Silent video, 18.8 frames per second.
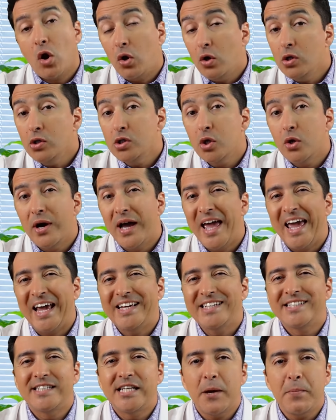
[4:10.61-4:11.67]
Also,
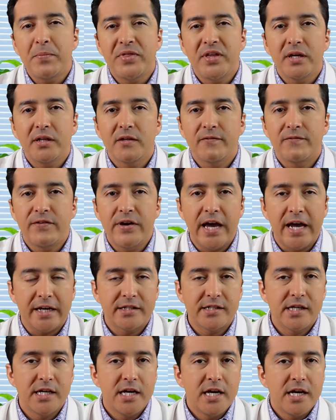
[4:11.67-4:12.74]
accepting the
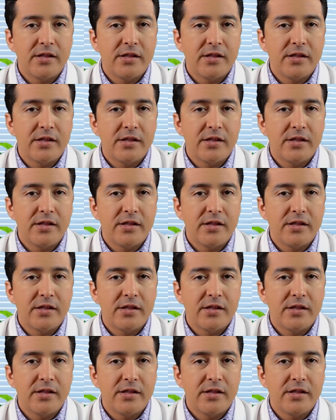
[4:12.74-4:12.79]
fact